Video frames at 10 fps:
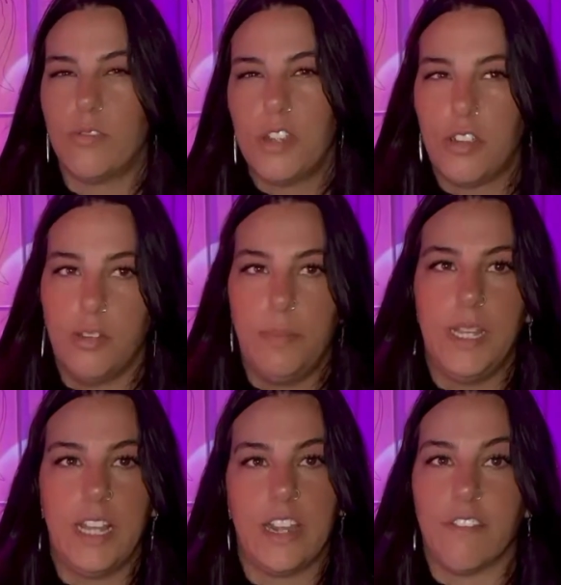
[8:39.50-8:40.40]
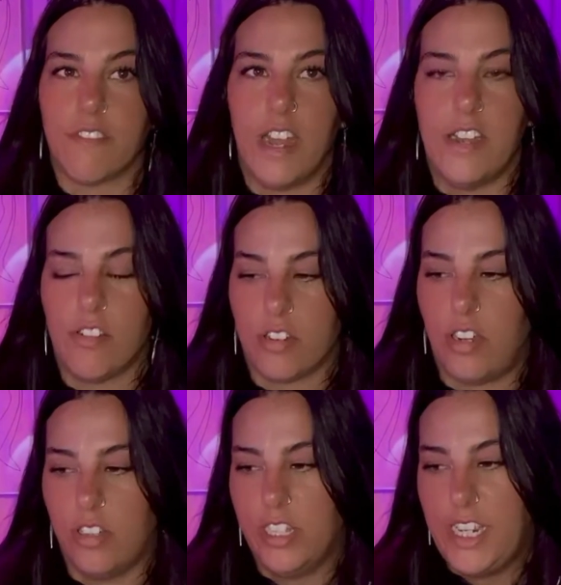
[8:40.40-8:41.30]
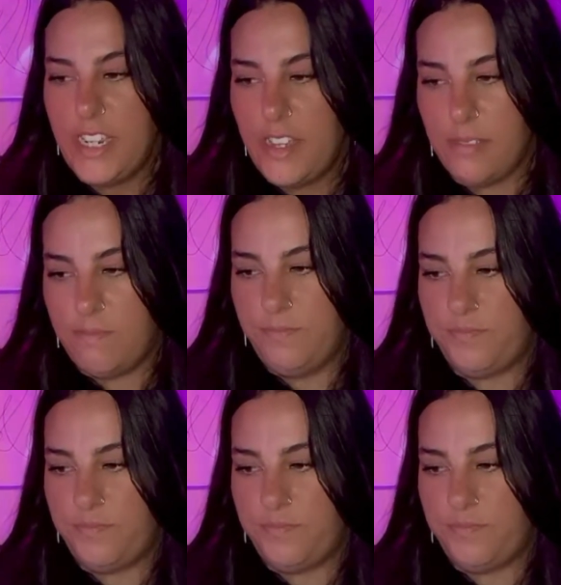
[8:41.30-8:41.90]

Also could be like a friend or a colleague.